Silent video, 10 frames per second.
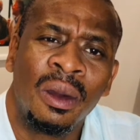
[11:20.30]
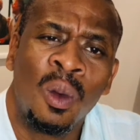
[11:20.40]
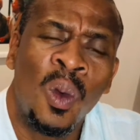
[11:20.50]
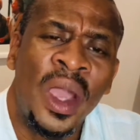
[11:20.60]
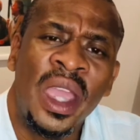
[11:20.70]

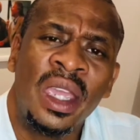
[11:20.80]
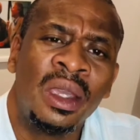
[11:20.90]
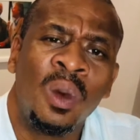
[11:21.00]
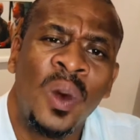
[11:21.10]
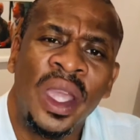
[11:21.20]
way
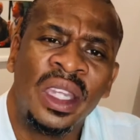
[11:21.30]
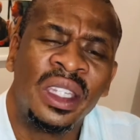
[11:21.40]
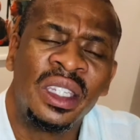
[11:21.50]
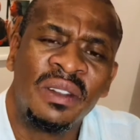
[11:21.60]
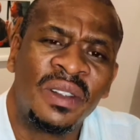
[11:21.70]

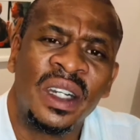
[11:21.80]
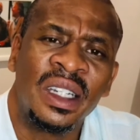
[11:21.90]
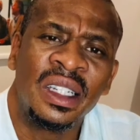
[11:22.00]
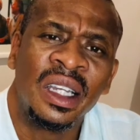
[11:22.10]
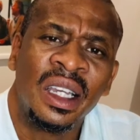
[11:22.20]
different
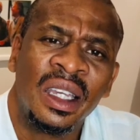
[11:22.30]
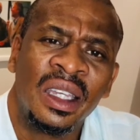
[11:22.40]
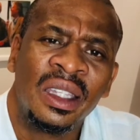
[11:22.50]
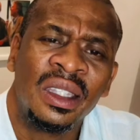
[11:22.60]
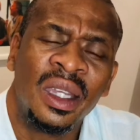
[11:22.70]

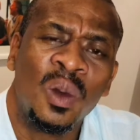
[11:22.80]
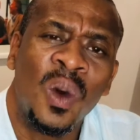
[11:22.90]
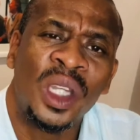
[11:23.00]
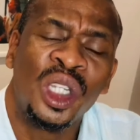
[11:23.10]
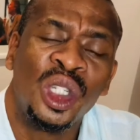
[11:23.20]
than
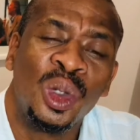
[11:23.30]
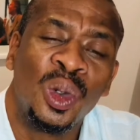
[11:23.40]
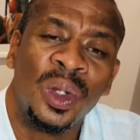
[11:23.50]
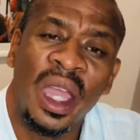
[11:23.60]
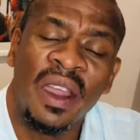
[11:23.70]
what you
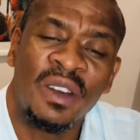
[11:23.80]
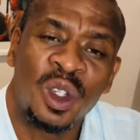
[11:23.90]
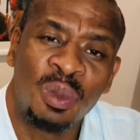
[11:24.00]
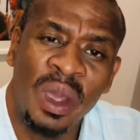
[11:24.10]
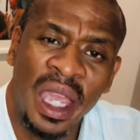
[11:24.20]
could
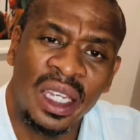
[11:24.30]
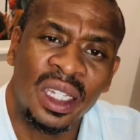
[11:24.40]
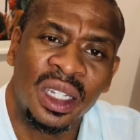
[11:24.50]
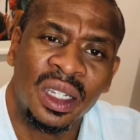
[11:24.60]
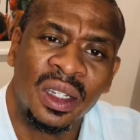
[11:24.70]
expect
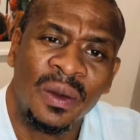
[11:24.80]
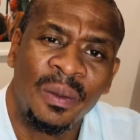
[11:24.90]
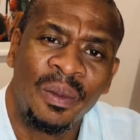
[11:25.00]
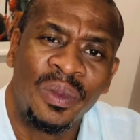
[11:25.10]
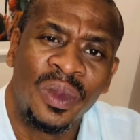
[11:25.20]

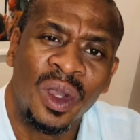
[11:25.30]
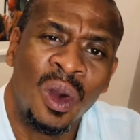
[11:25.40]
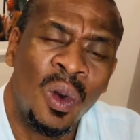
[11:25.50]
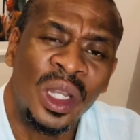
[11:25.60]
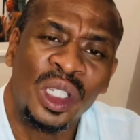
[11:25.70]
or
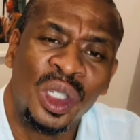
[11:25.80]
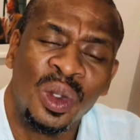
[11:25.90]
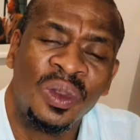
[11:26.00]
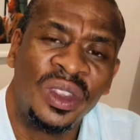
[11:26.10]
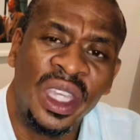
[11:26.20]
what you
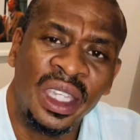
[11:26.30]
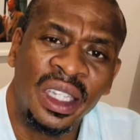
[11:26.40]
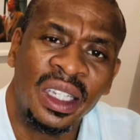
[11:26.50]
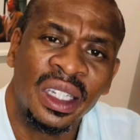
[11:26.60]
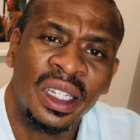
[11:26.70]
think.
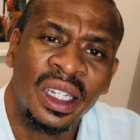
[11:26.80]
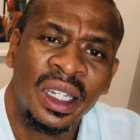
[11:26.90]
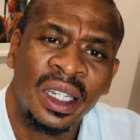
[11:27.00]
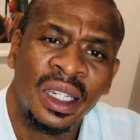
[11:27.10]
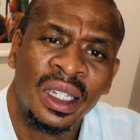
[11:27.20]

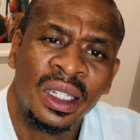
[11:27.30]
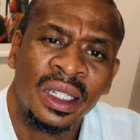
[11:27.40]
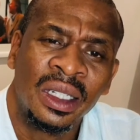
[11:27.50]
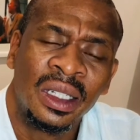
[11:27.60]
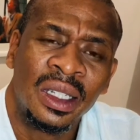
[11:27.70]

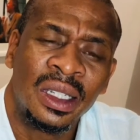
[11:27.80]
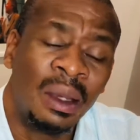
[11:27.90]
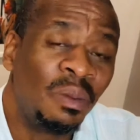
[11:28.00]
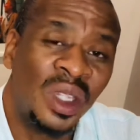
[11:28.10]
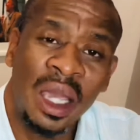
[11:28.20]

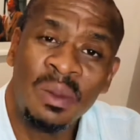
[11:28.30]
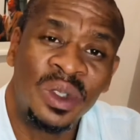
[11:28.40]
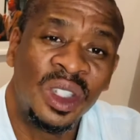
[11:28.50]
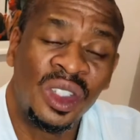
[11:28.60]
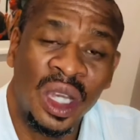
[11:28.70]

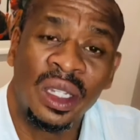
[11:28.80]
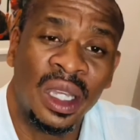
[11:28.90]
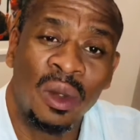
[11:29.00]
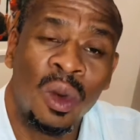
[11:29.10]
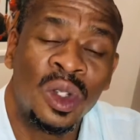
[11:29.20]
Sometimes the child
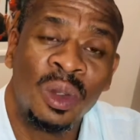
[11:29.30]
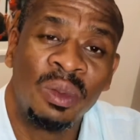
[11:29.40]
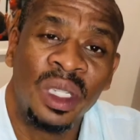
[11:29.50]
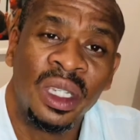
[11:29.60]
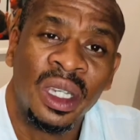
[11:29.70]
can also be
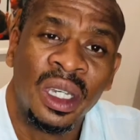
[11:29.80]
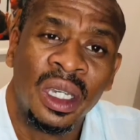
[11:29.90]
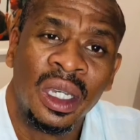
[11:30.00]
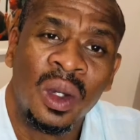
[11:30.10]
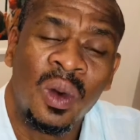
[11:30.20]

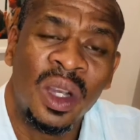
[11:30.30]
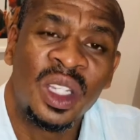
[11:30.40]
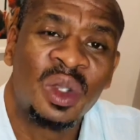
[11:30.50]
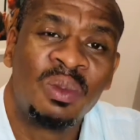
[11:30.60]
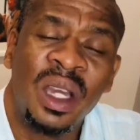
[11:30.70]
quite
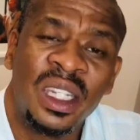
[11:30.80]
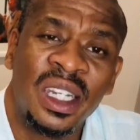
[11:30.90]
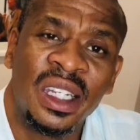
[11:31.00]
smarter